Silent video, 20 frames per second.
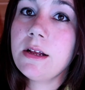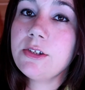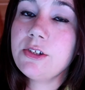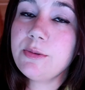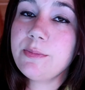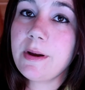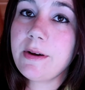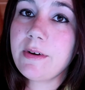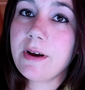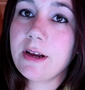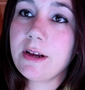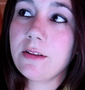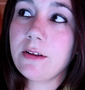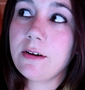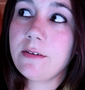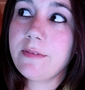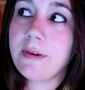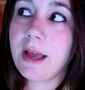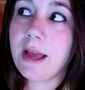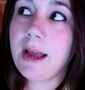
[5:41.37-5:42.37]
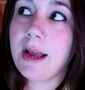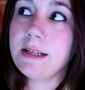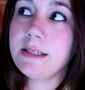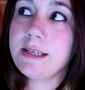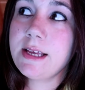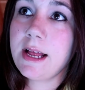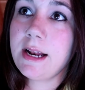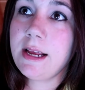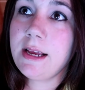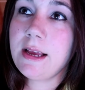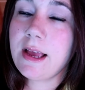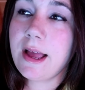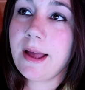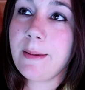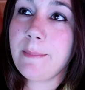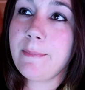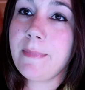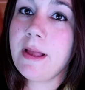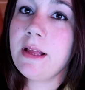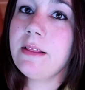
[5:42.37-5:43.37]
to my regular vet at 10
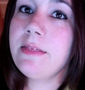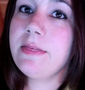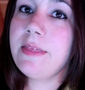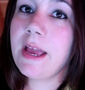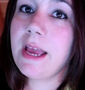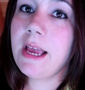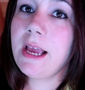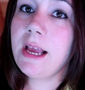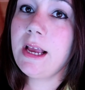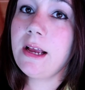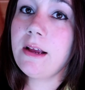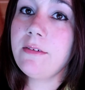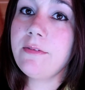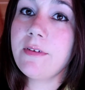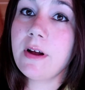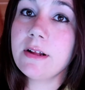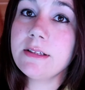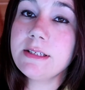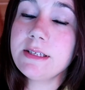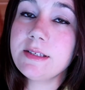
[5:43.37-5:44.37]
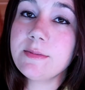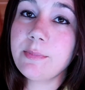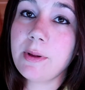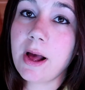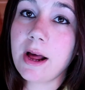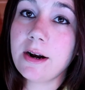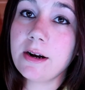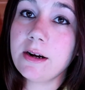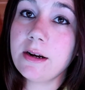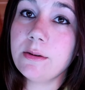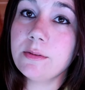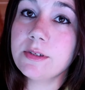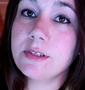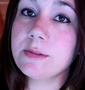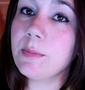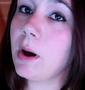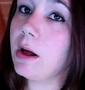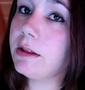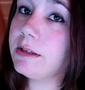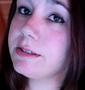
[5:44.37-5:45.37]
a.m. They felt his bladder. It was
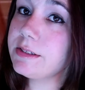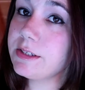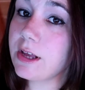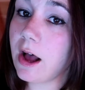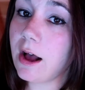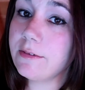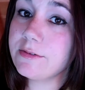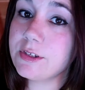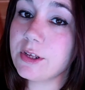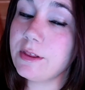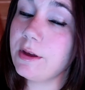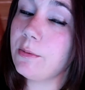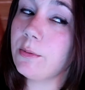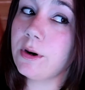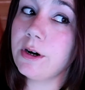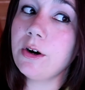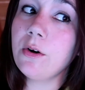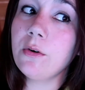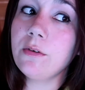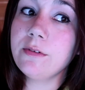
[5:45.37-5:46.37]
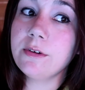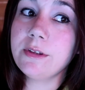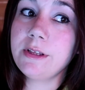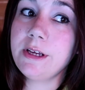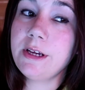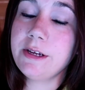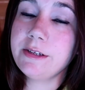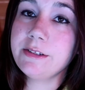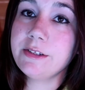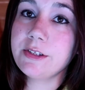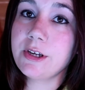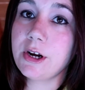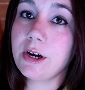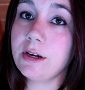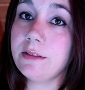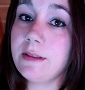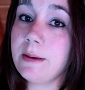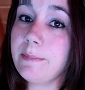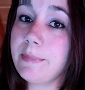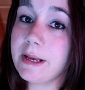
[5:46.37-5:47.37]
small and soft, so they weren't overly
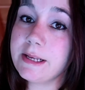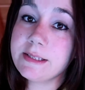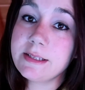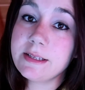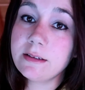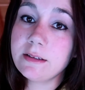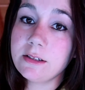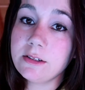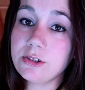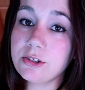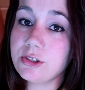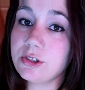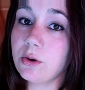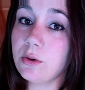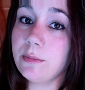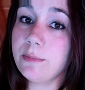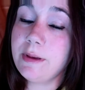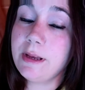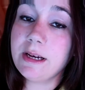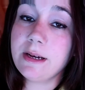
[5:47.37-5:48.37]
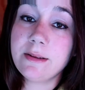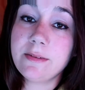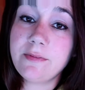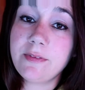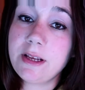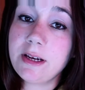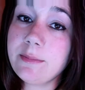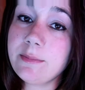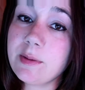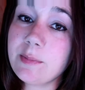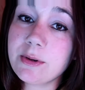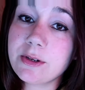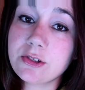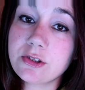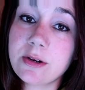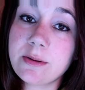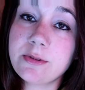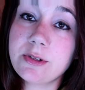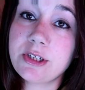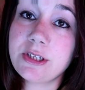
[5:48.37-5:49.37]
concerned. They basically just told me to feed him the
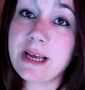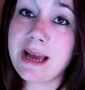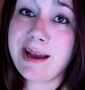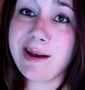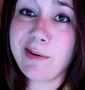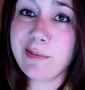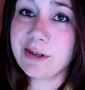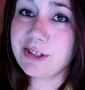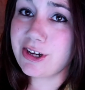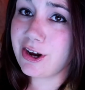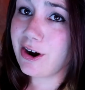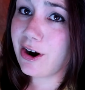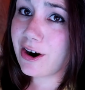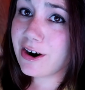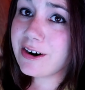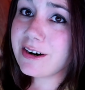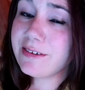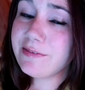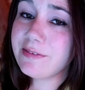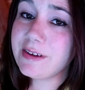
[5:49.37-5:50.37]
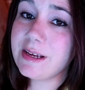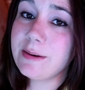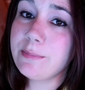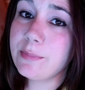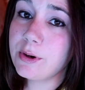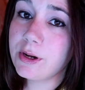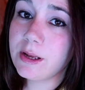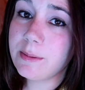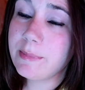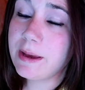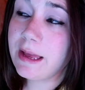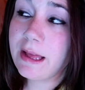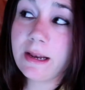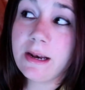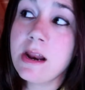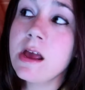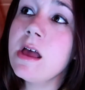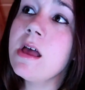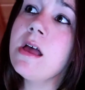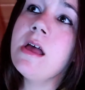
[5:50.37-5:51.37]
prescription diet, which I already feed
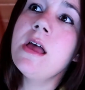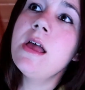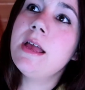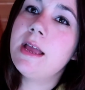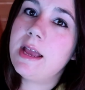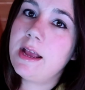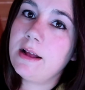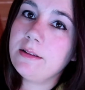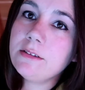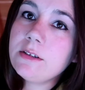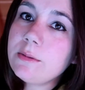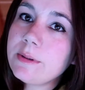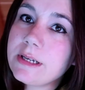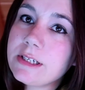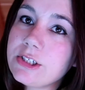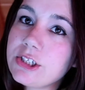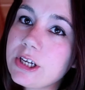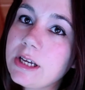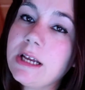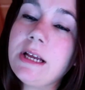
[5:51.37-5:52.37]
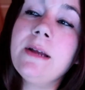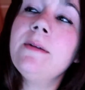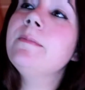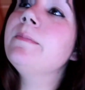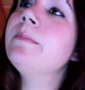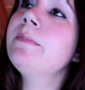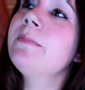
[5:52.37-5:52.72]
Boogeyman and Luigi.